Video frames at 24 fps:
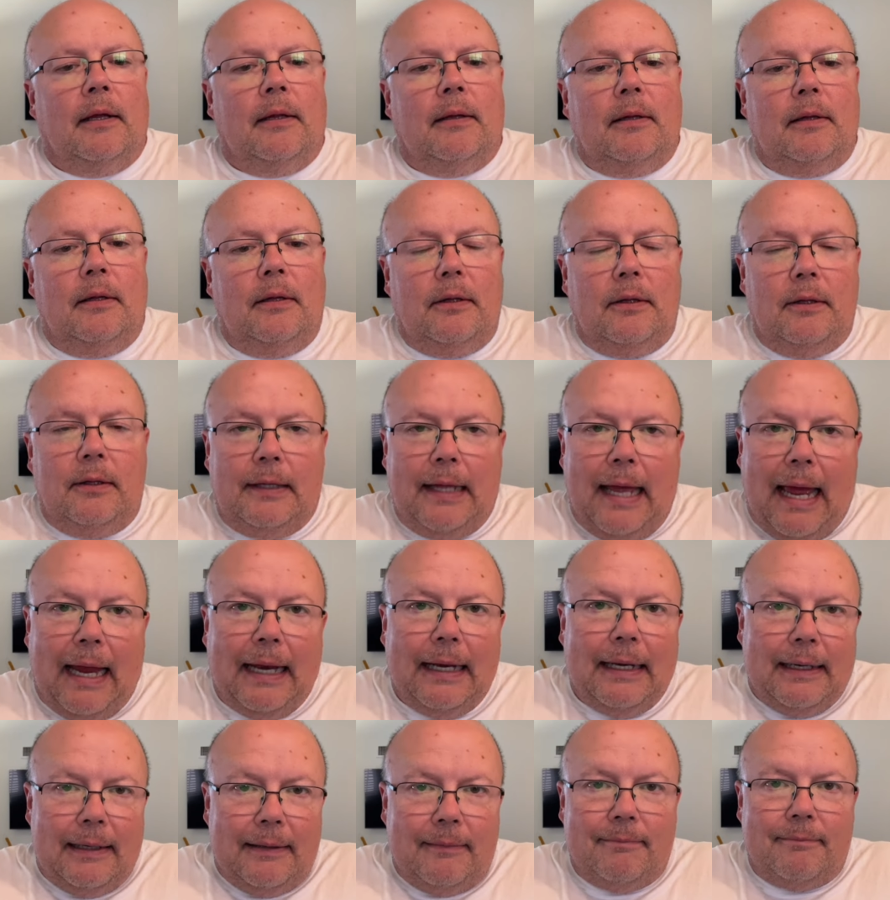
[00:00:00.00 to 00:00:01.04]

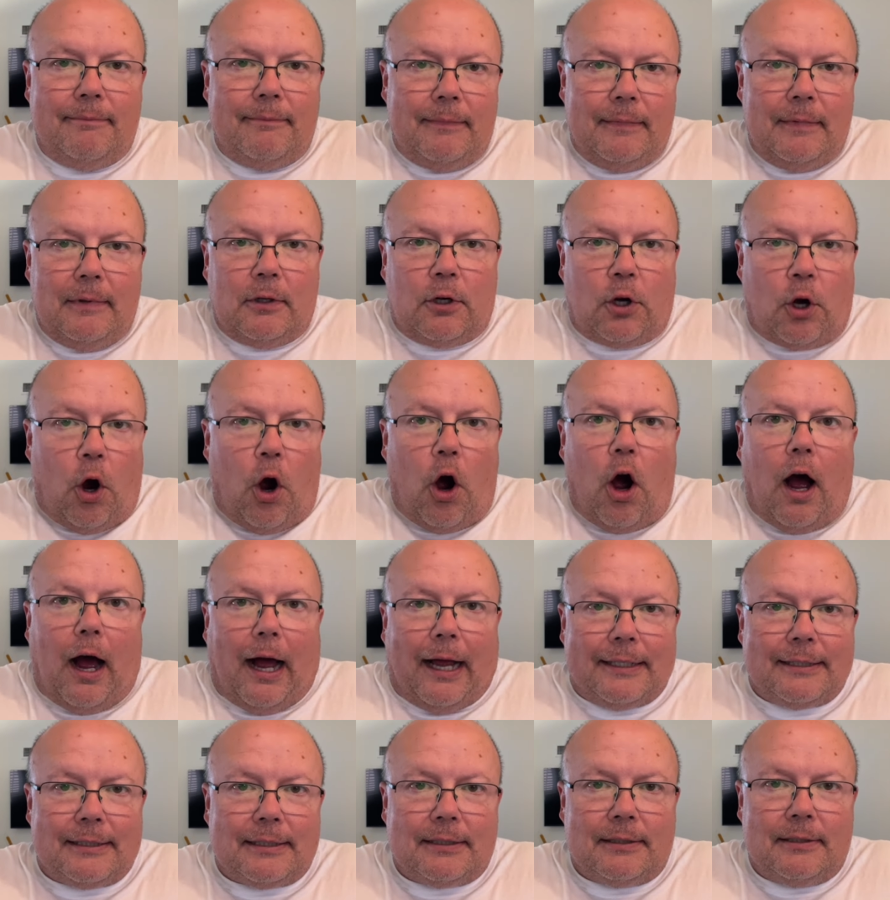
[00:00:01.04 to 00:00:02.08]
That
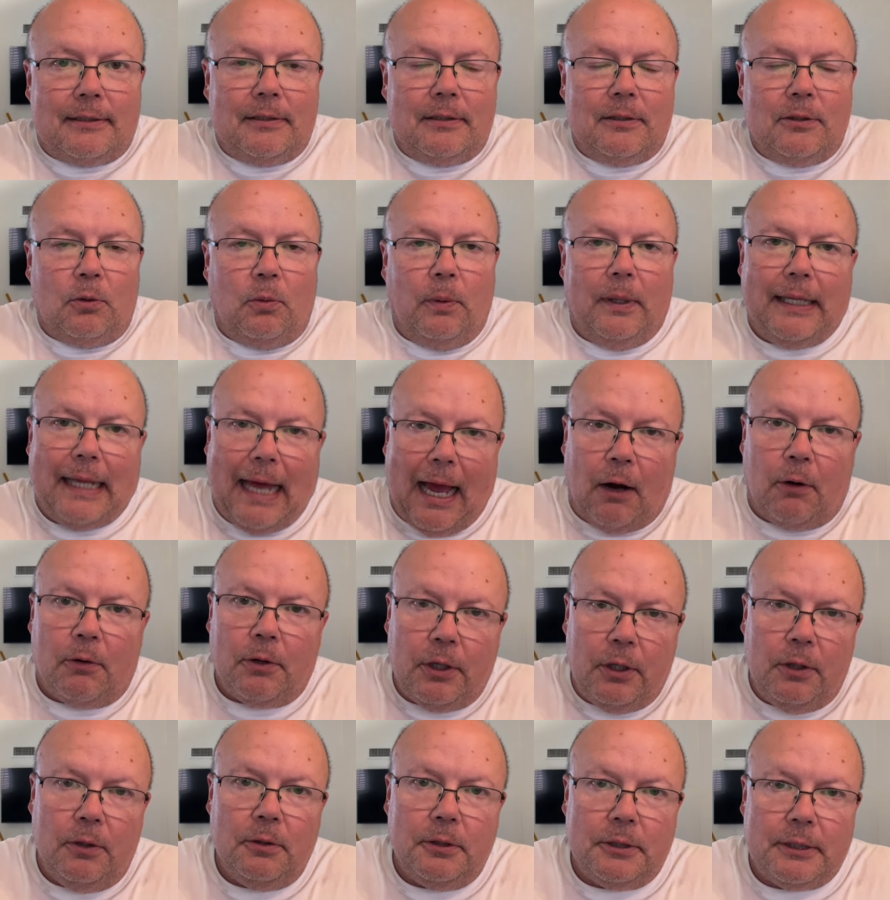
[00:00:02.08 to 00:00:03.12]
cost, without
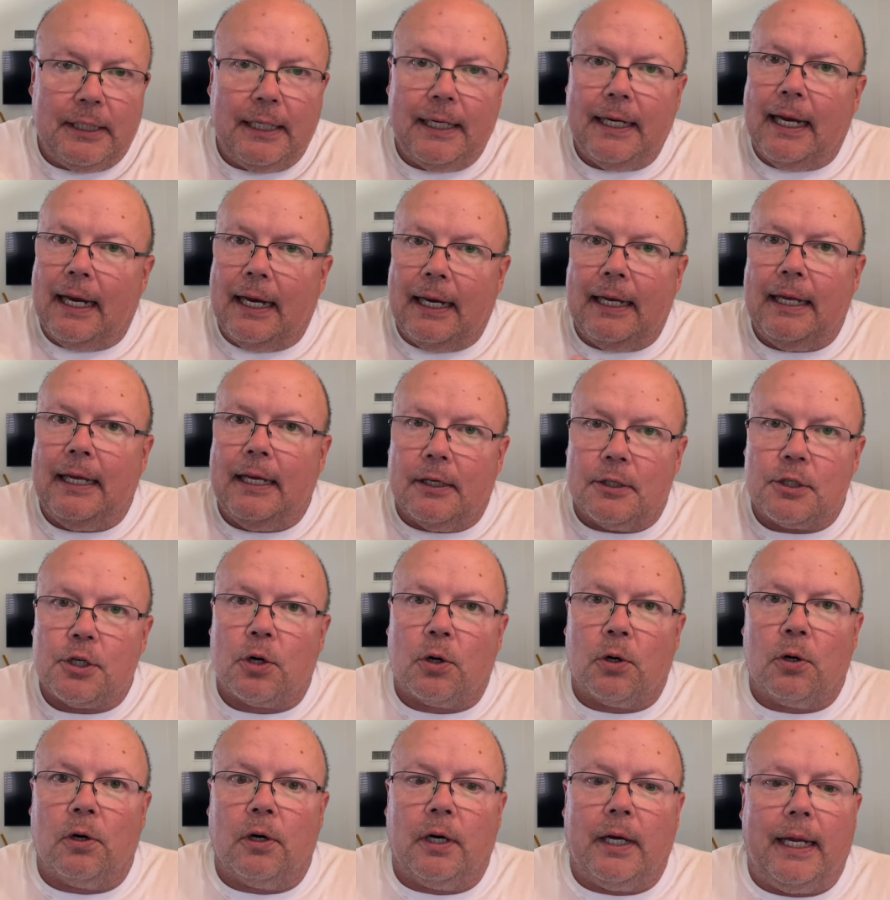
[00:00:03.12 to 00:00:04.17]
using any
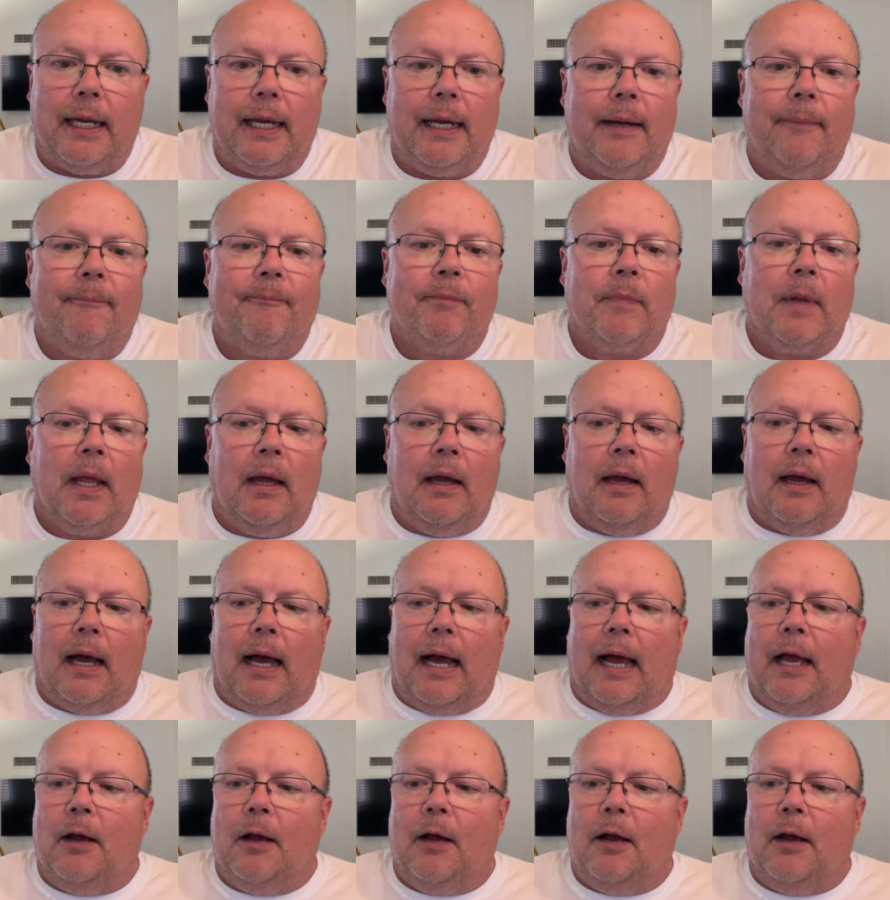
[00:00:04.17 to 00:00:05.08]
attorney, I